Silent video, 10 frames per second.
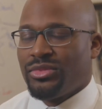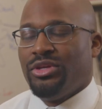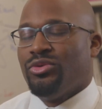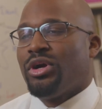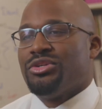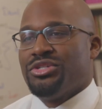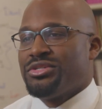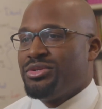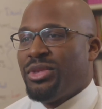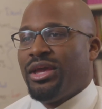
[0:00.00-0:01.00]
you are
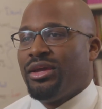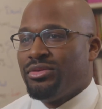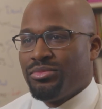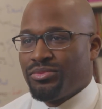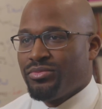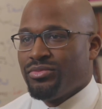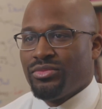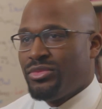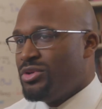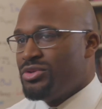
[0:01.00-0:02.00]
just a man.
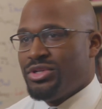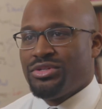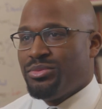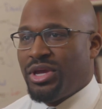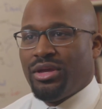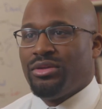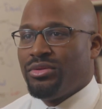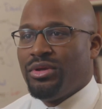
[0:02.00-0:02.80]
You're just a man.